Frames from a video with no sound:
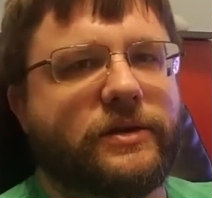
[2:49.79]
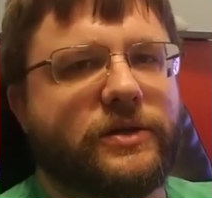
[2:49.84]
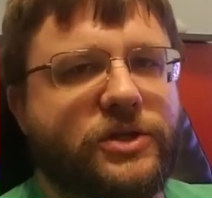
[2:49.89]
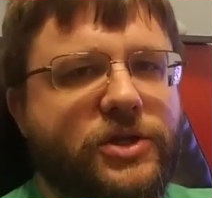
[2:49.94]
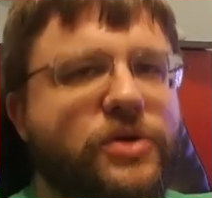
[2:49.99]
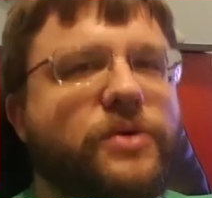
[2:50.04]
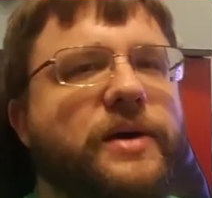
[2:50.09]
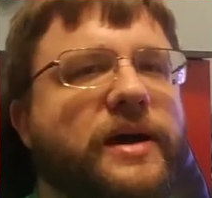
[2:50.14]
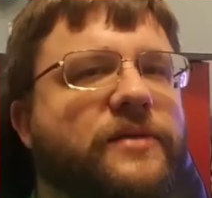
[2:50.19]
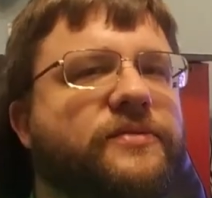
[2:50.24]

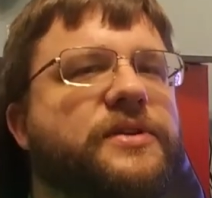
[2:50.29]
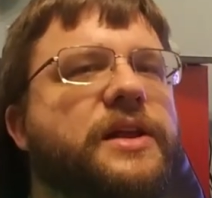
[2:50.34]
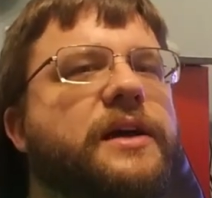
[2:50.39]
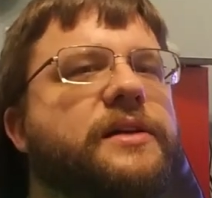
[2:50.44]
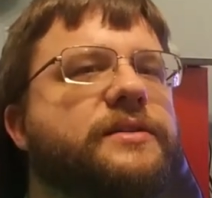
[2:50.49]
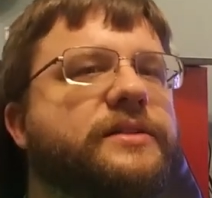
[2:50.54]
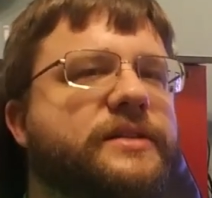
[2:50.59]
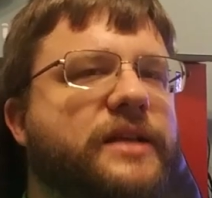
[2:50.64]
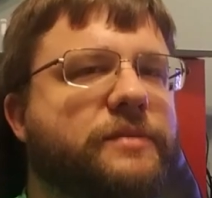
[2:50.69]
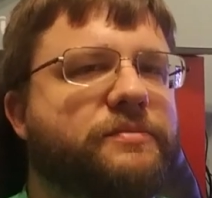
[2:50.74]
you have
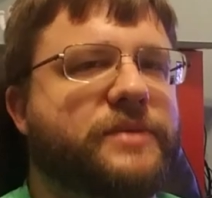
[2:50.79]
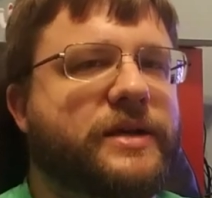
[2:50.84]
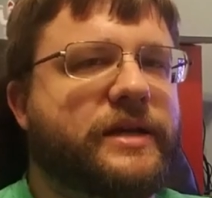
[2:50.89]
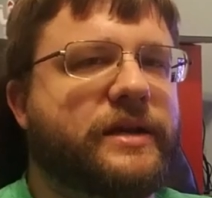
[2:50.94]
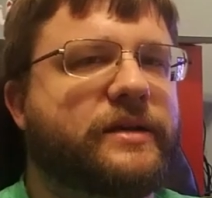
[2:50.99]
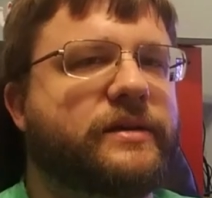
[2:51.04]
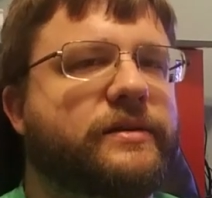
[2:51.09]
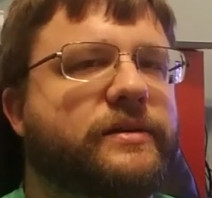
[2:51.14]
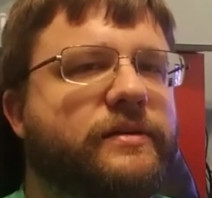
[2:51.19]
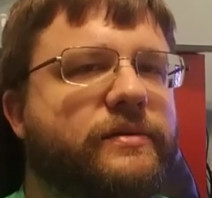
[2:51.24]
done
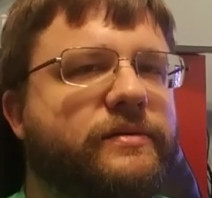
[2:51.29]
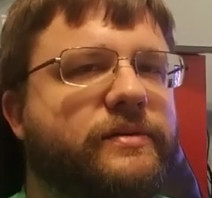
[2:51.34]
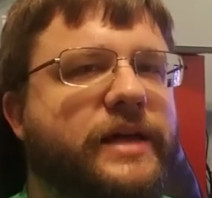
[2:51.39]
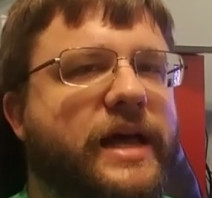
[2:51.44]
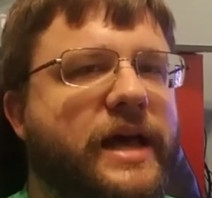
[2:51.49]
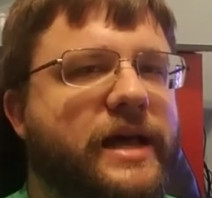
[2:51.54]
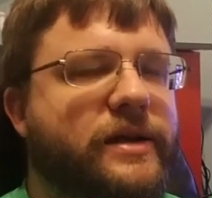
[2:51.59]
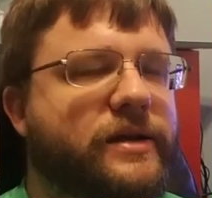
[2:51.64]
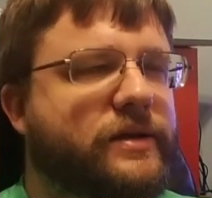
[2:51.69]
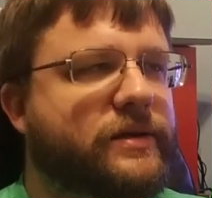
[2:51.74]
something
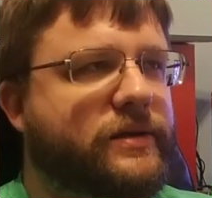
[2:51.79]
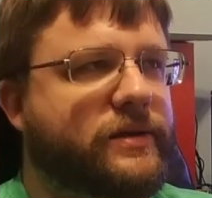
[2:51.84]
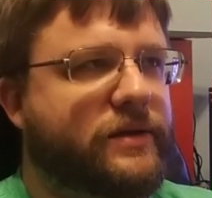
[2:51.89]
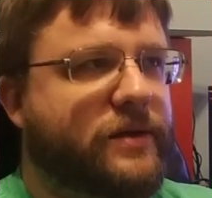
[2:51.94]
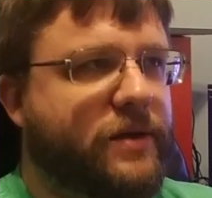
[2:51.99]
that